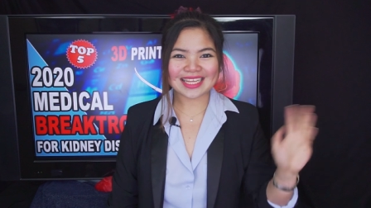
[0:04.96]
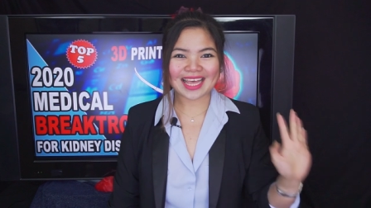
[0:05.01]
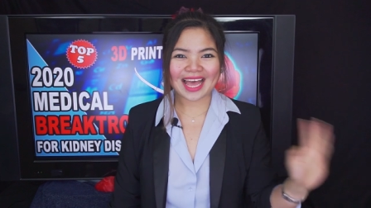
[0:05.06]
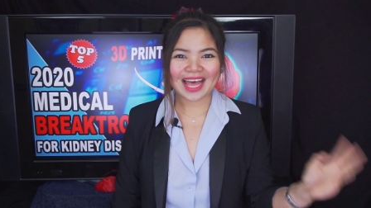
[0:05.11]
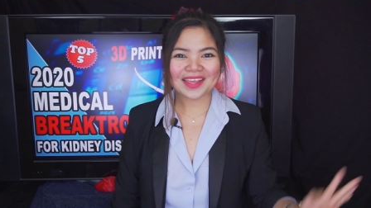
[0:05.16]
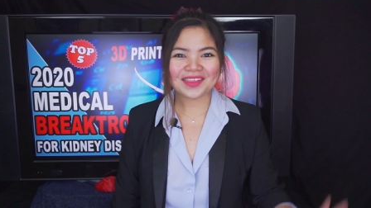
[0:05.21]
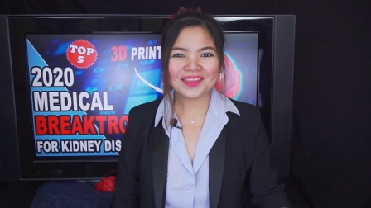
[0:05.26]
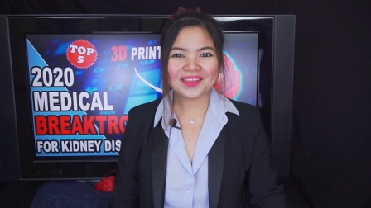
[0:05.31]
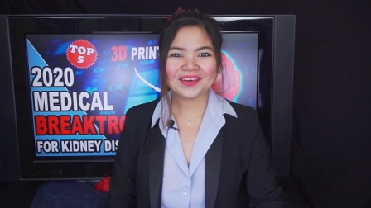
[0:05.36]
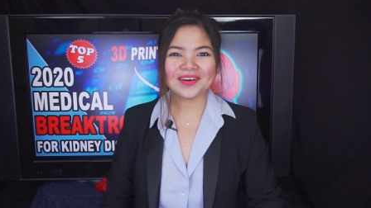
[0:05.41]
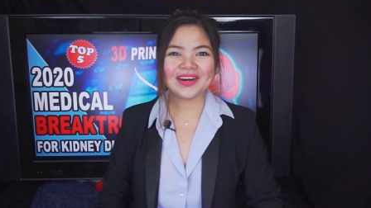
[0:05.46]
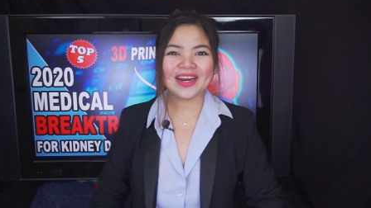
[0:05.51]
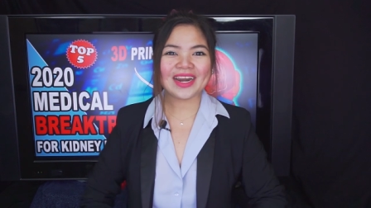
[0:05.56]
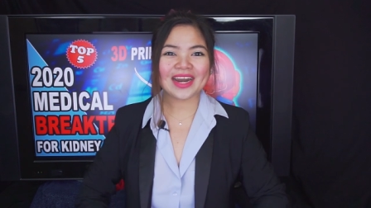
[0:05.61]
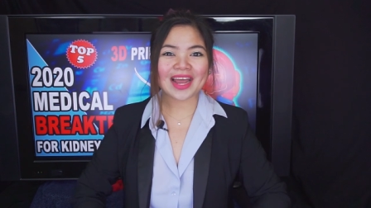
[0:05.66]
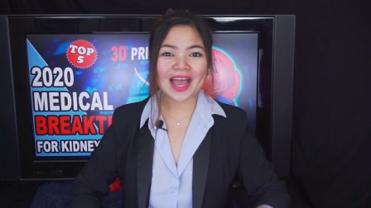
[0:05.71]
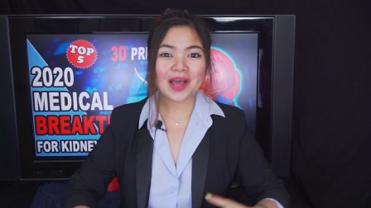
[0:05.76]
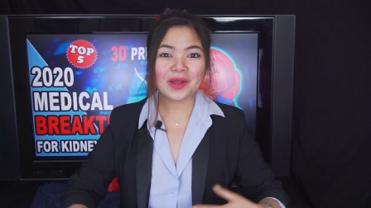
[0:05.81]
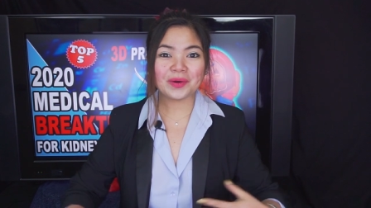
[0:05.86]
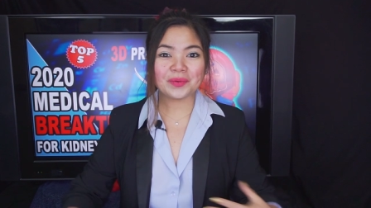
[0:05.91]

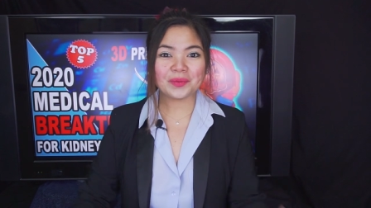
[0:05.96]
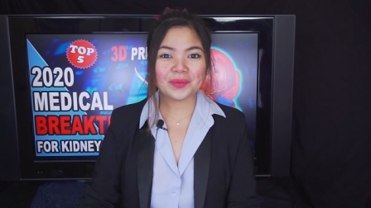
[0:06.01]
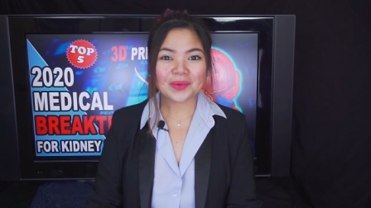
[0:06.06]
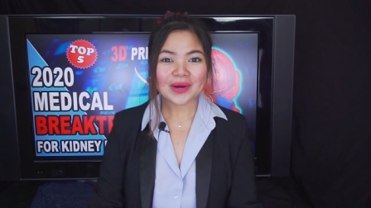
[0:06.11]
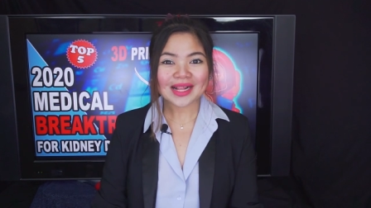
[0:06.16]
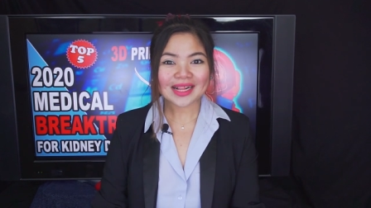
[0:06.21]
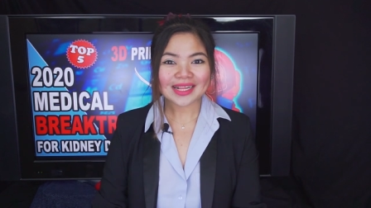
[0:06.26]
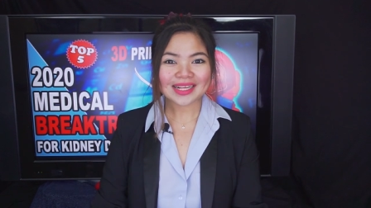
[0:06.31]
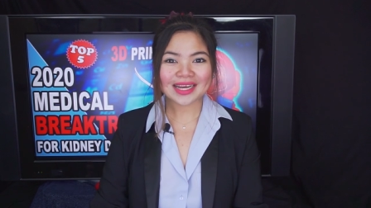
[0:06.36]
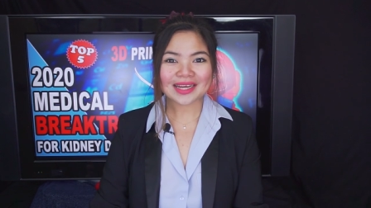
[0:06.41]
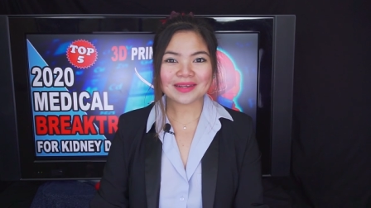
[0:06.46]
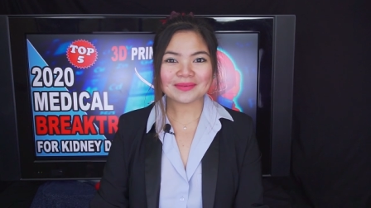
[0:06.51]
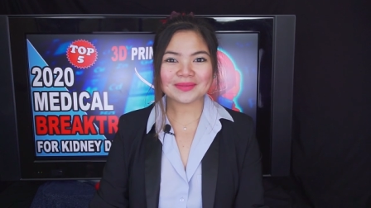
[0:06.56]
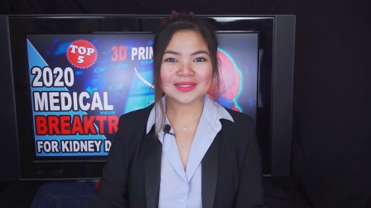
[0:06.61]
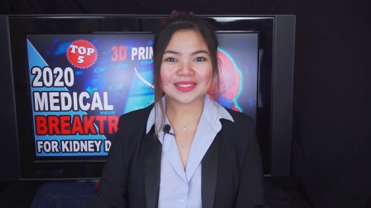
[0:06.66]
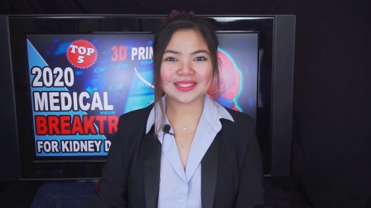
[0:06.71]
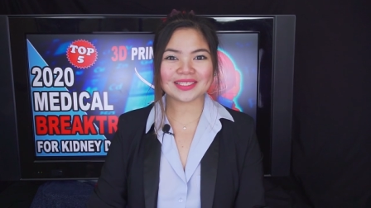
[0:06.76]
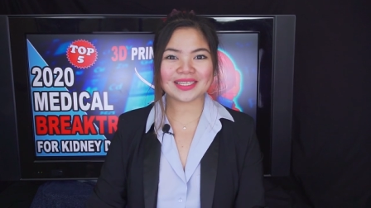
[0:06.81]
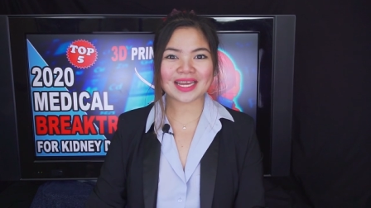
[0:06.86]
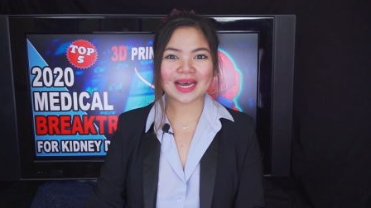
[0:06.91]
Katherine and welcome
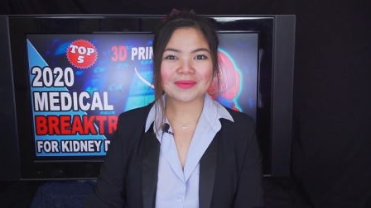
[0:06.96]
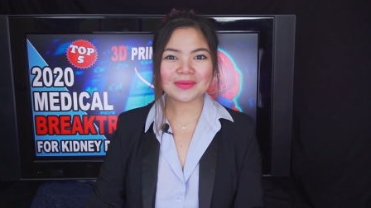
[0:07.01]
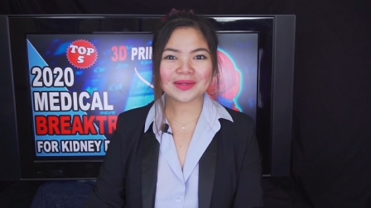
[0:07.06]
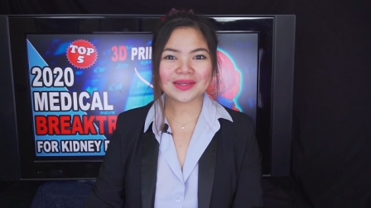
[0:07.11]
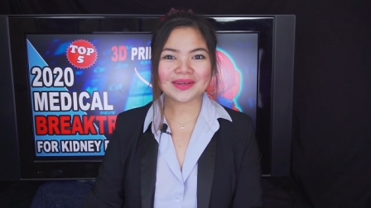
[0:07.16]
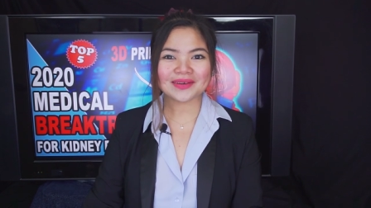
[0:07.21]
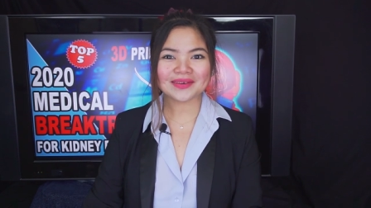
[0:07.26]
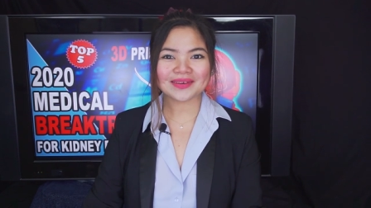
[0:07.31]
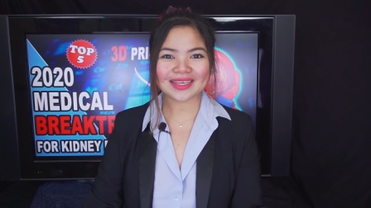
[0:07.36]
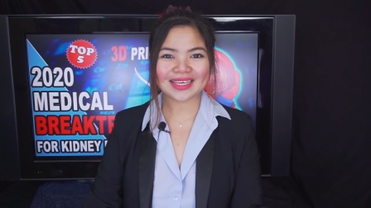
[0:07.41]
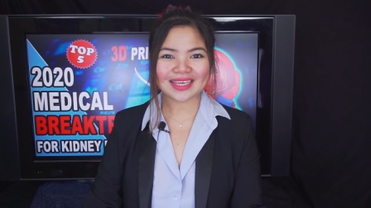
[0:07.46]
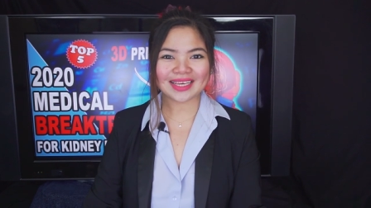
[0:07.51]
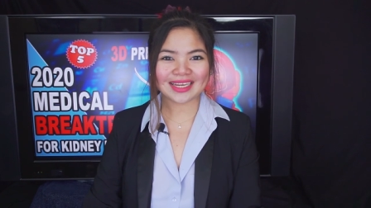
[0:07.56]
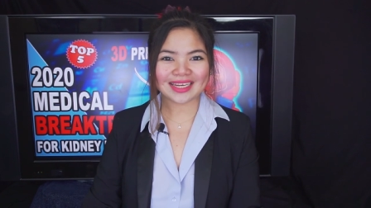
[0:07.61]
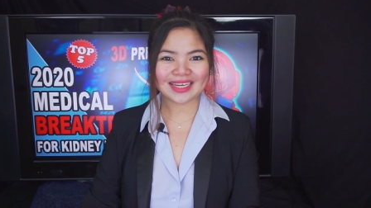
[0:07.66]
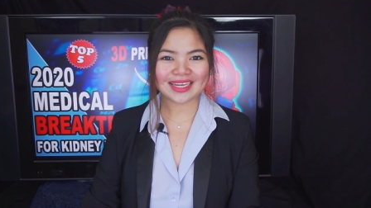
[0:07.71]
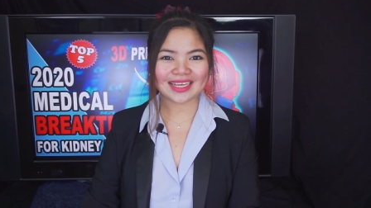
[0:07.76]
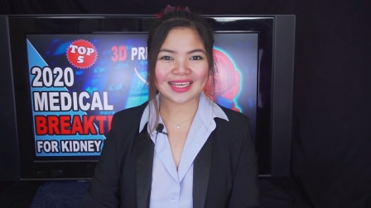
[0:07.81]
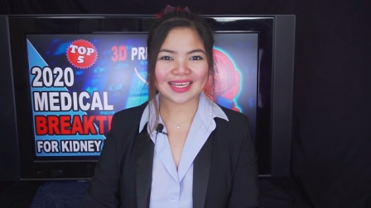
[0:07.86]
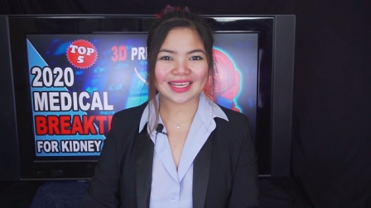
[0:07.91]
to Double
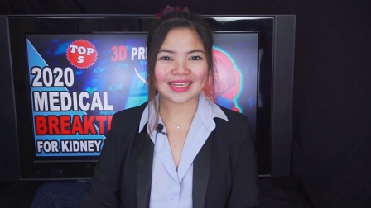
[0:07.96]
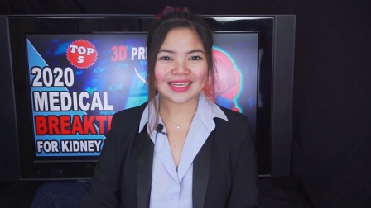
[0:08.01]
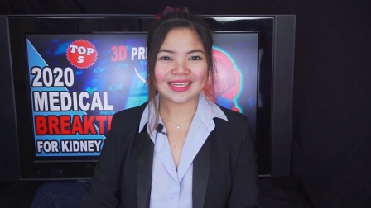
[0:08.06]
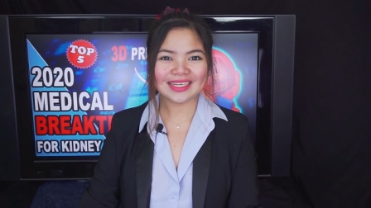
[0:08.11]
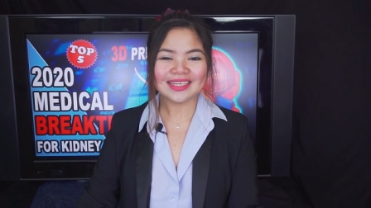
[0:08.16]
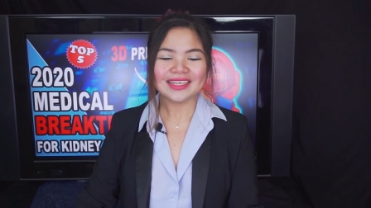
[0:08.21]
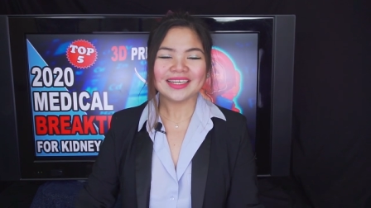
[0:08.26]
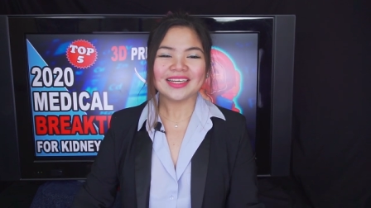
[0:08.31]
Kidney.